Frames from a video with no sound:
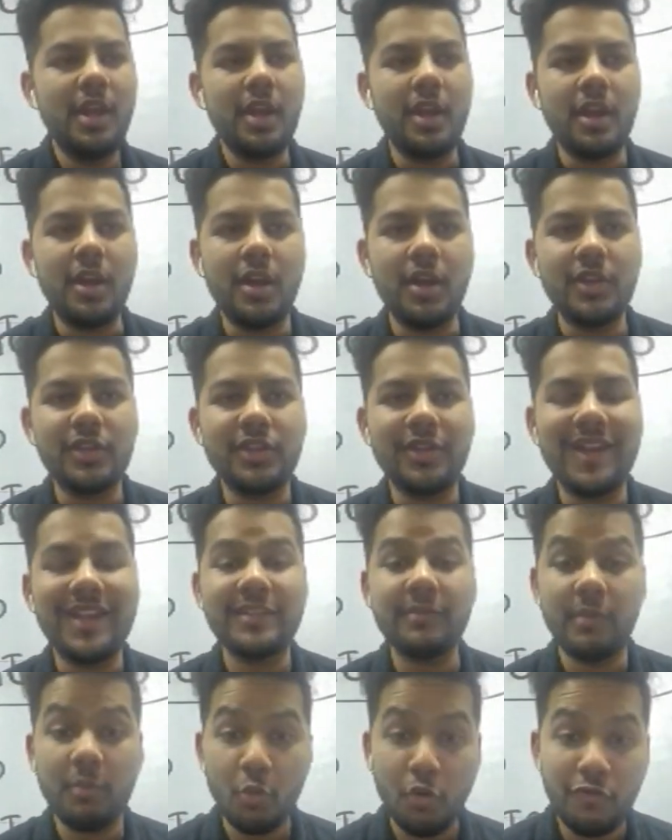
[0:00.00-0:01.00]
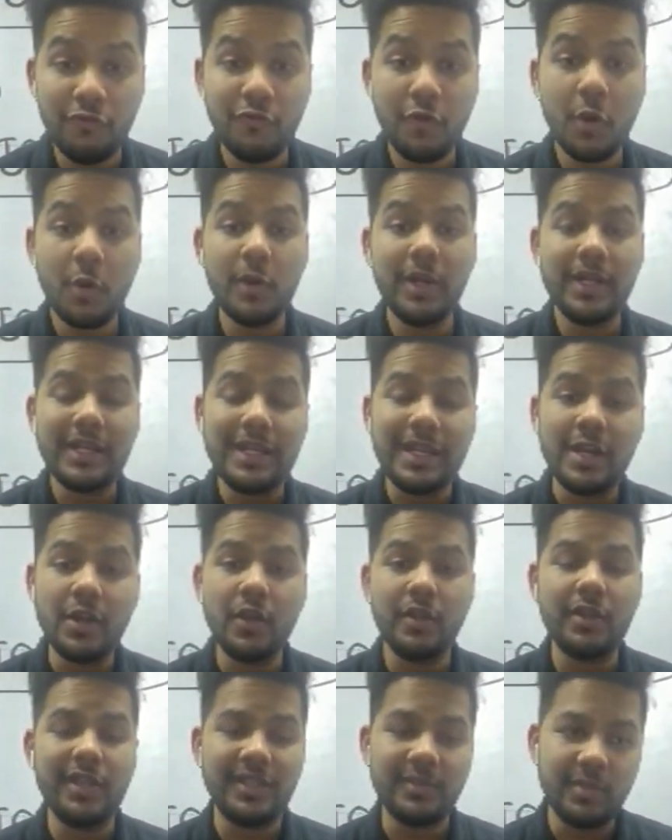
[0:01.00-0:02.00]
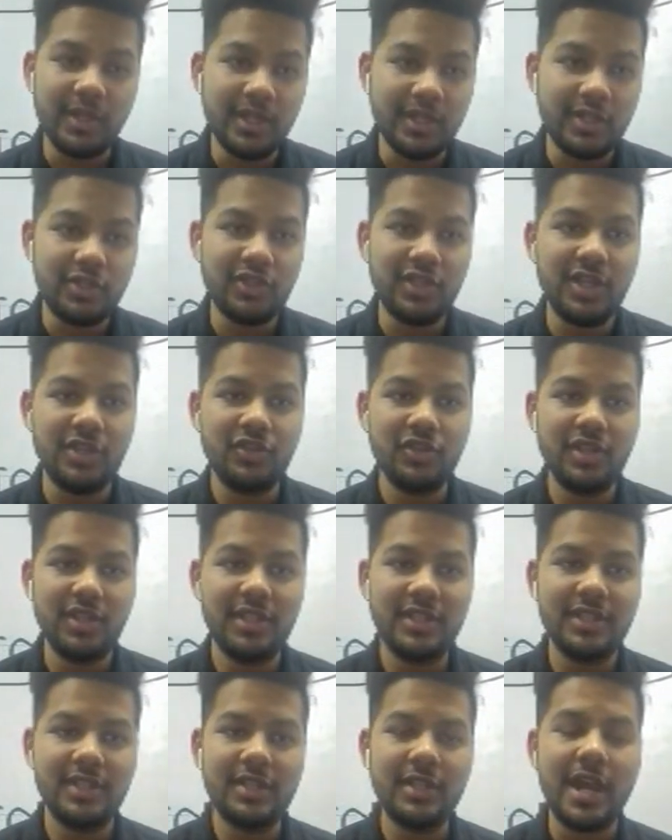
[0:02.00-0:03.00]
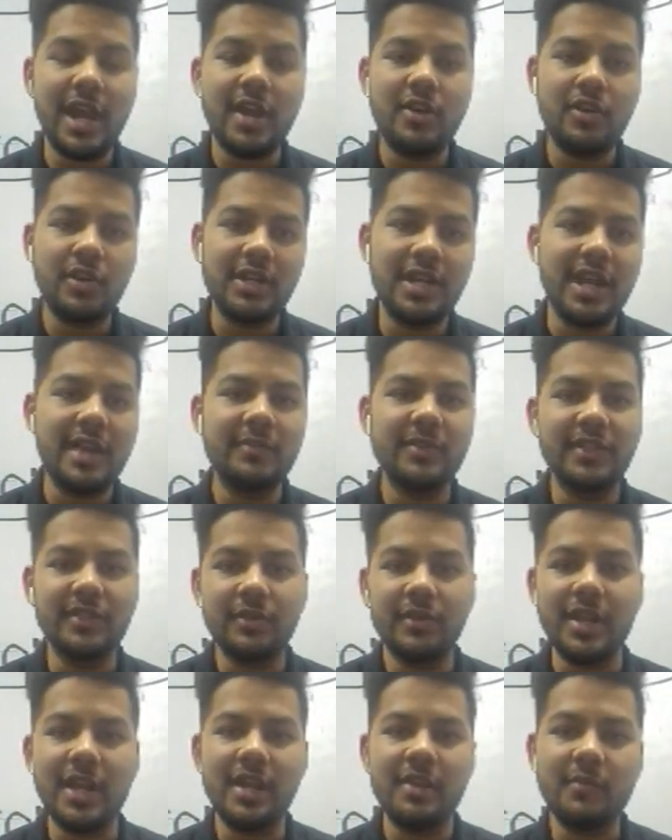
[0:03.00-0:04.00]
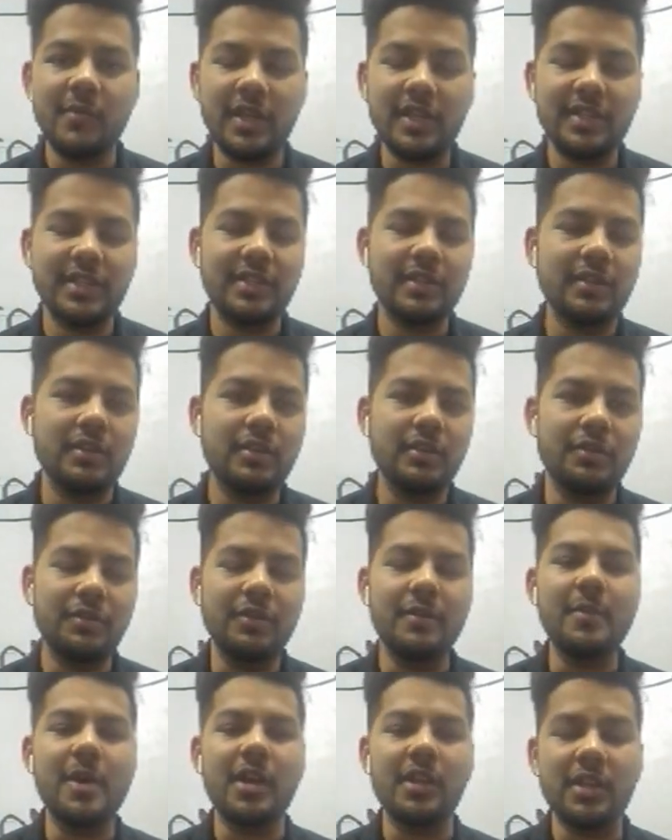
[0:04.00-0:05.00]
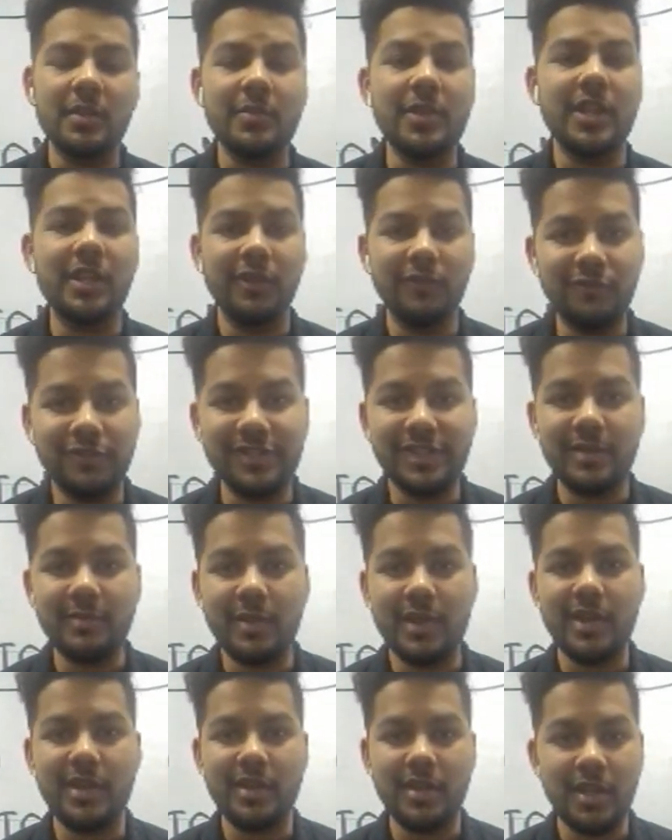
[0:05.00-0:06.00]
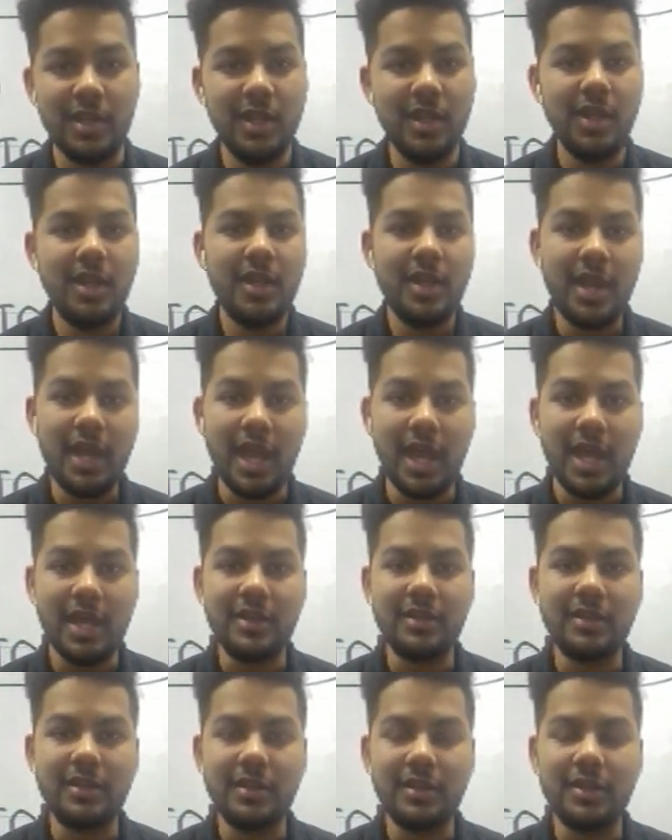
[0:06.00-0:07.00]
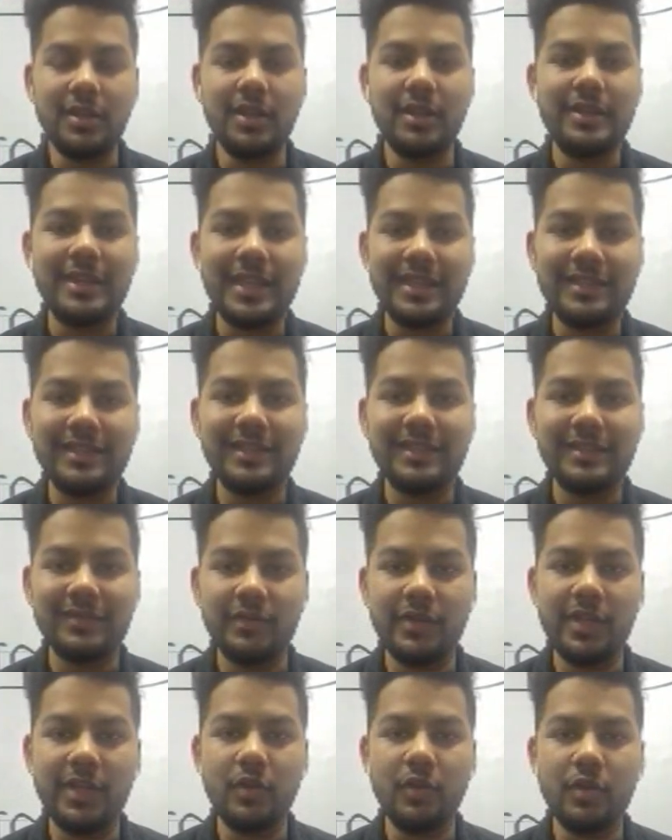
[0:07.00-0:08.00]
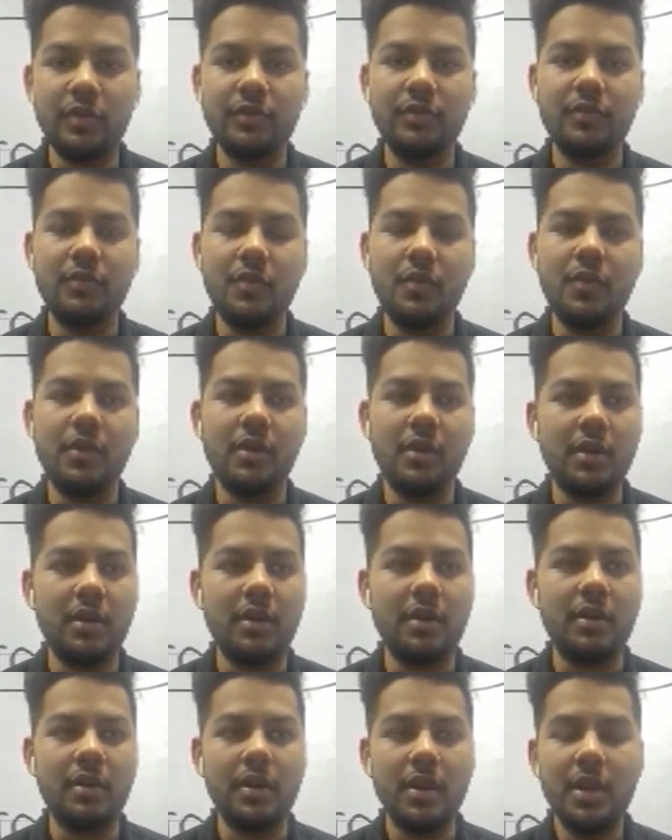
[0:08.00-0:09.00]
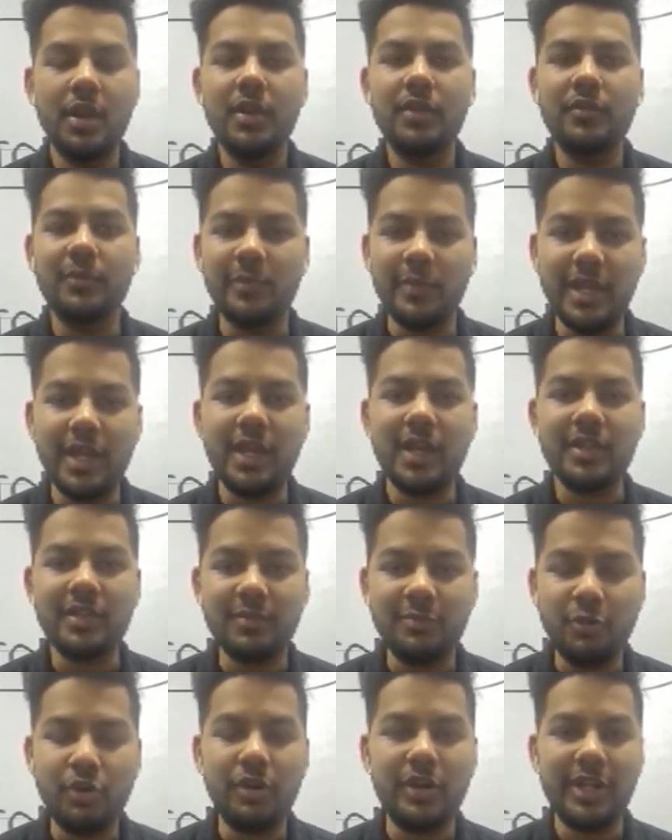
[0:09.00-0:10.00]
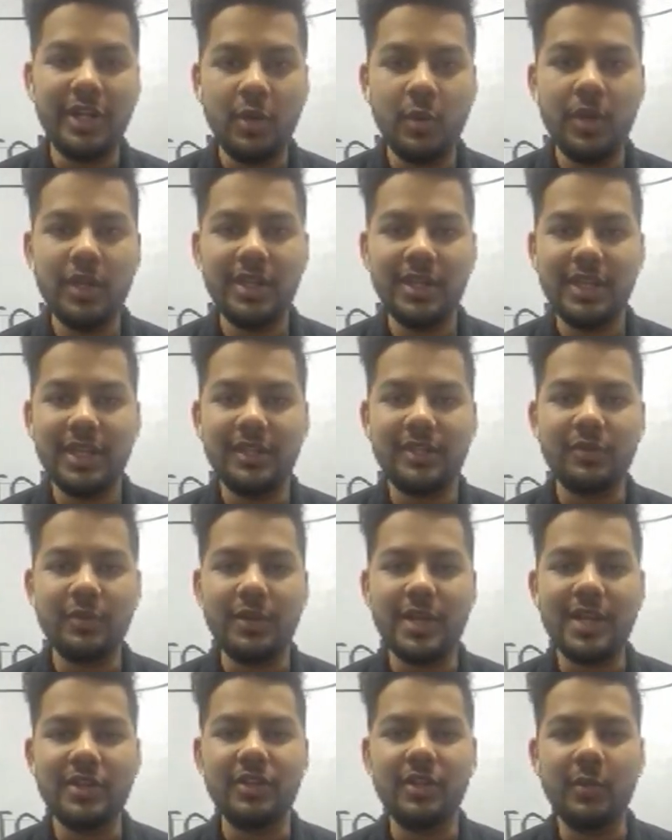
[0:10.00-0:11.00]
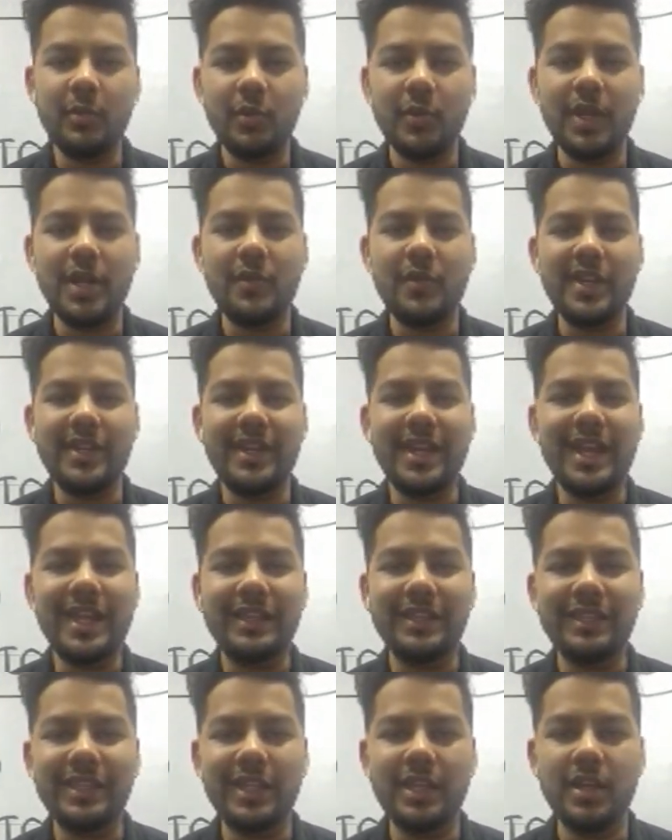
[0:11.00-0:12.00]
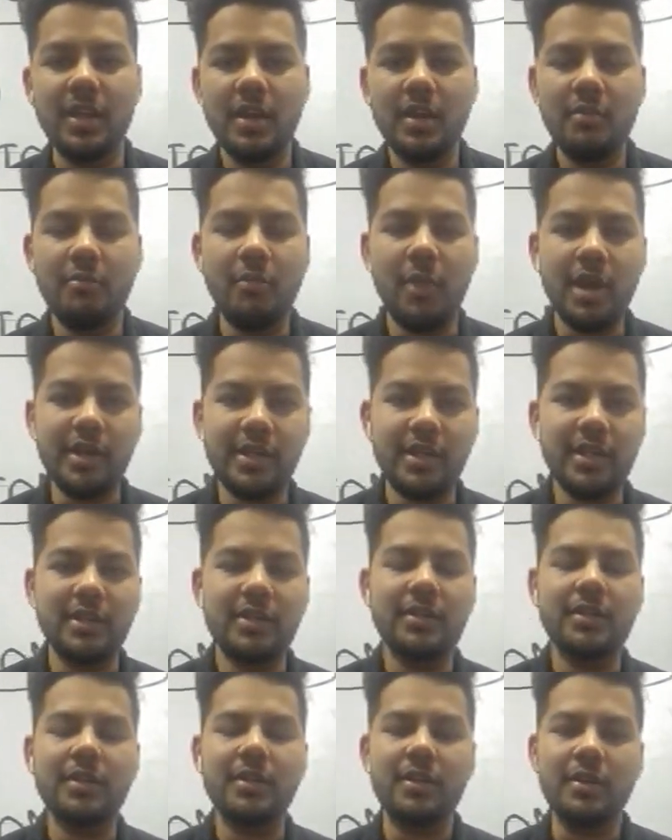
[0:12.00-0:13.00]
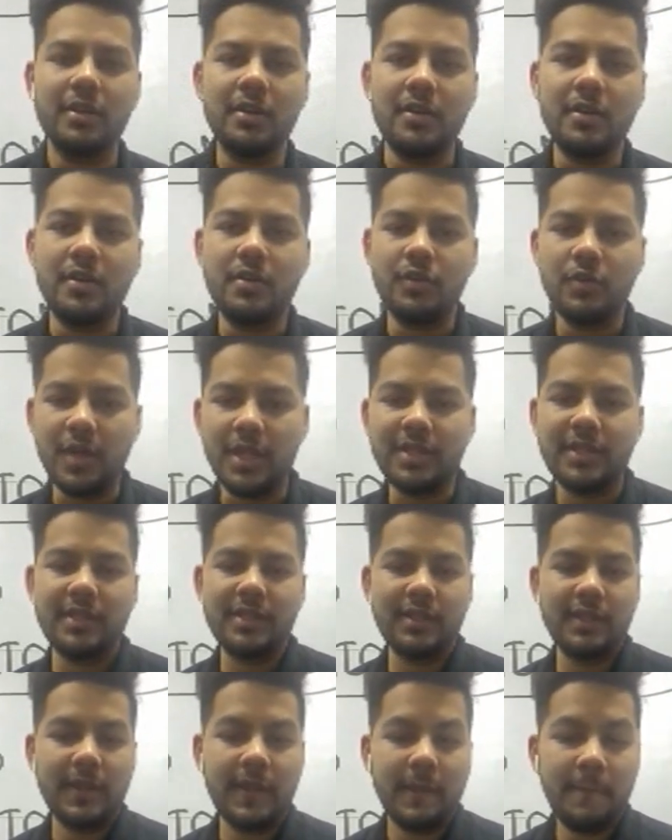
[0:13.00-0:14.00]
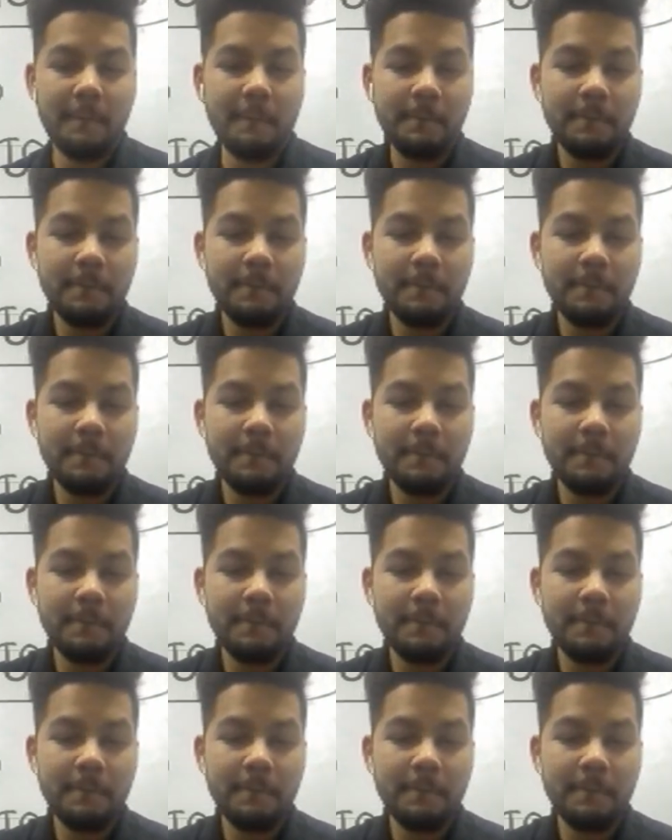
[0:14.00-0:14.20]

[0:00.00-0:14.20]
So as we move forward and get on these bigger exchanges, Chiron Labs is going to help us do the market making for ZPAE, and that's really going to make us more liquid, and that's going to actually provide a very healthy market to us.